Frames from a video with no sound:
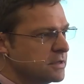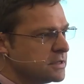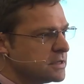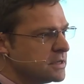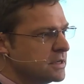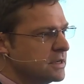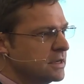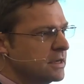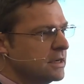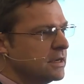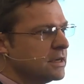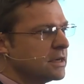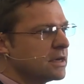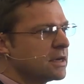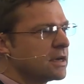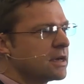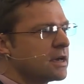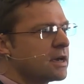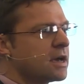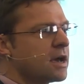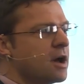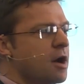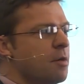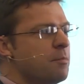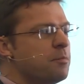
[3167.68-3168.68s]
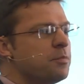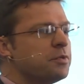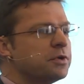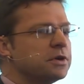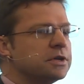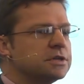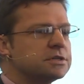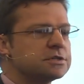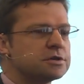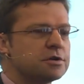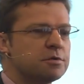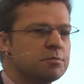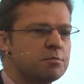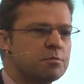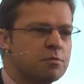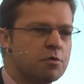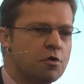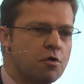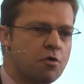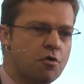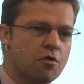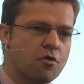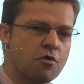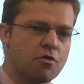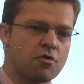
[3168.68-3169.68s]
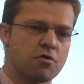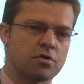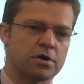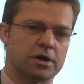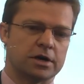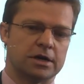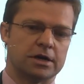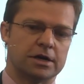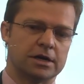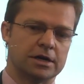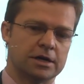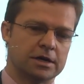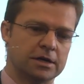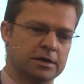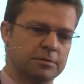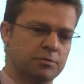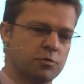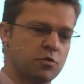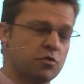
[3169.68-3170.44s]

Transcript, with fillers: is companies are more, uh,